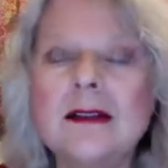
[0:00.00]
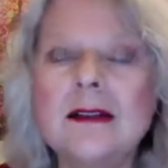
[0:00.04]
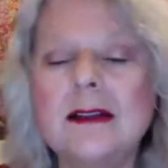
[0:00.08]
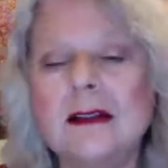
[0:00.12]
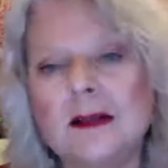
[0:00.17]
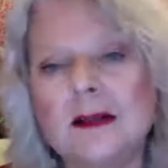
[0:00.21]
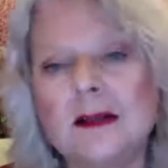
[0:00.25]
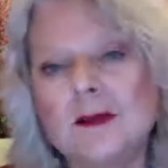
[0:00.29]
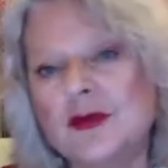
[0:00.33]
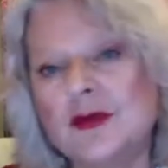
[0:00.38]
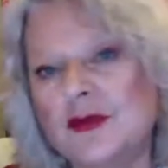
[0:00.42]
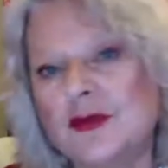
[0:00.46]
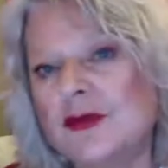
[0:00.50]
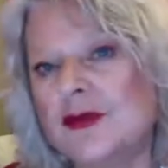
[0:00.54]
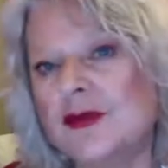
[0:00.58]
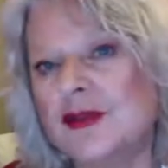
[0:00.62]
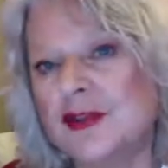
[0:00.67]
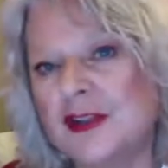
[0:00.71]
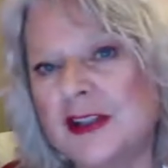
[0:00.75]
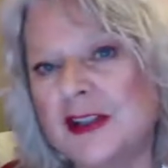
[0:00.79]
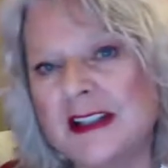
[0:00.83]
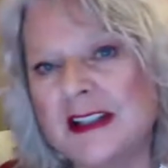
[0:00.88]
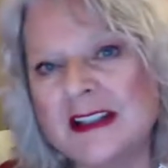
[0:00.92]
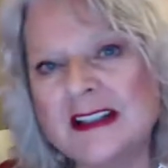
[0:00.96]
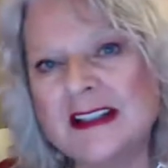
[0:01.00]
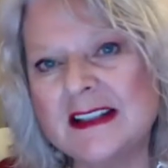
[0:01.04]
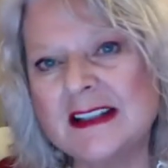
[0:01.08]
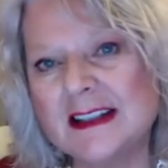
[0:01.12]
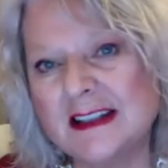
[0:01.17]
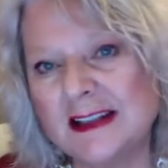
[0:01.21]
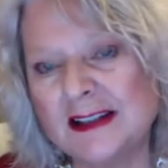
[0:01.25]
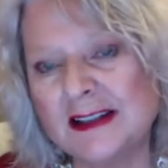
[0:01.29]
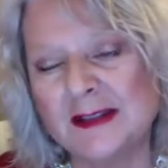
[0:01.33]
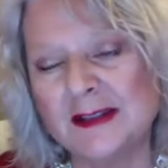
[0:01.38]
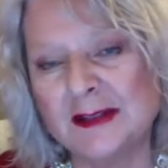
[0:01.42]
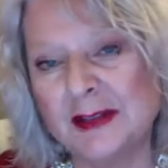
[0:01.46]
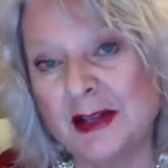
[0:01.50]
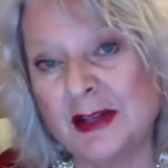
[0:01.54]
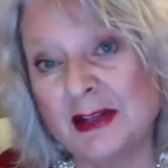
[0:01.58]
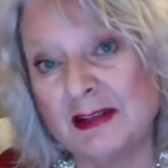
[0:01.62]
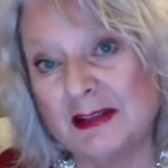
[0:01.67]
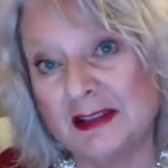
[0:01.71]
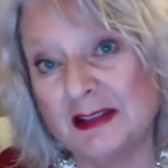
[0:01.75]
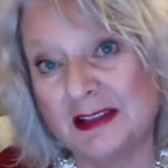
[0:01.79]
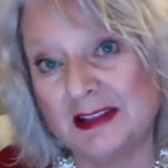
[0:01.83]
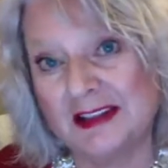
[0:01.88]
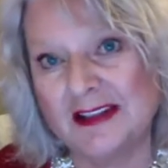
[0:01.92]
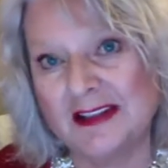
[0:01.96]
And I'm sure she instilled
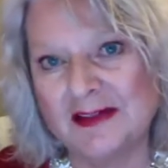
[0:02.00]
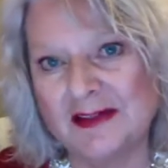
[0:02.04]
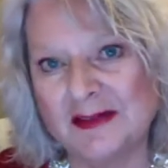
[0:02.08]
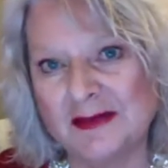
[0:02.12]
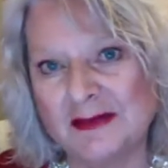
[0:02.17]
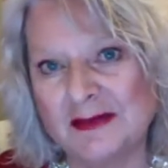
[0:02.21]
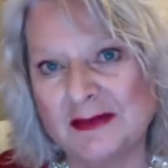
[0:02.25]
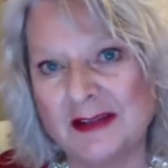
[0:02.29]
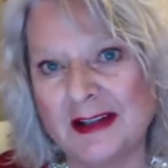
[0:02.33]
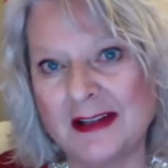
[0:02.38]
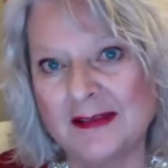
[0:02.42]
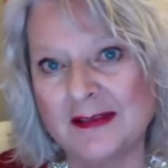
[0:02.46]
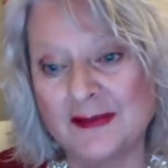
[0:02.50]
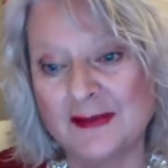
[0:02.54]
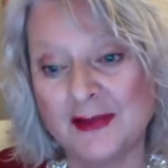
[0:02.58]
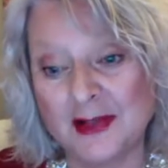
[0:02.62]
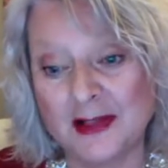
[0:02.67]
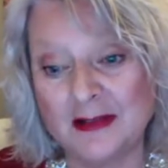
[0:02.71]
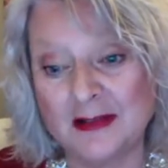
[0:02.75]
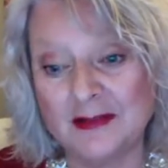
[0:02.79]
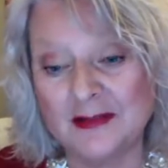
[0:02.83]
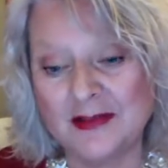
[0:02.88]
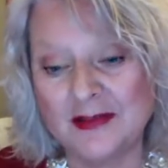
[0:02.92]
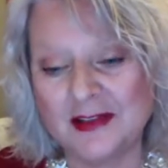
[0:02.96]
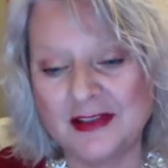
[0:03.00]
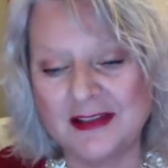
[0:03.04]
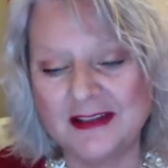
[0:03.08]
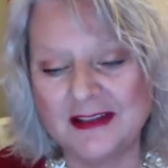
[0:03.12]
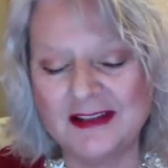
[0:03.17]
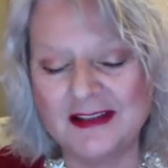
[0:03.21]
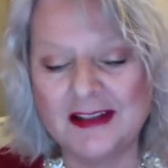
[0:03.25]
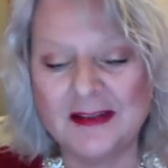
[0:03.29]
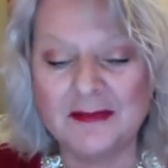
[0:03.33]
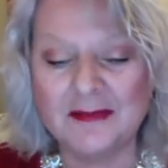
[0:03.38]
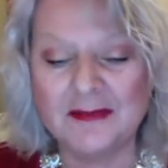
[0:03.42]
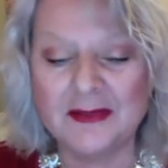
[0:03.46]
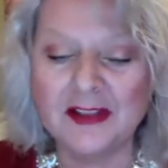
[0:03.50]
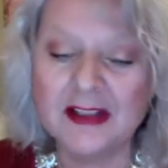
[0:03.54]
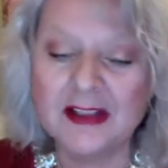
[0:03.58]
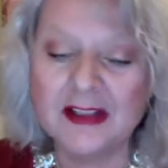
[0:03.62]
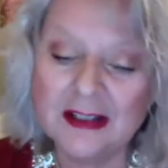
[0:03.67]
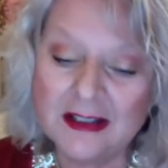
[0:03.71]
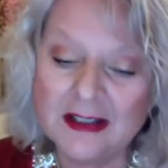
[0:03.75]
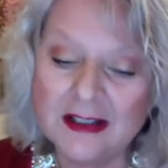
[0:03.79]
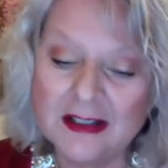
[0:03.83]
other things too, like jealousy and envy.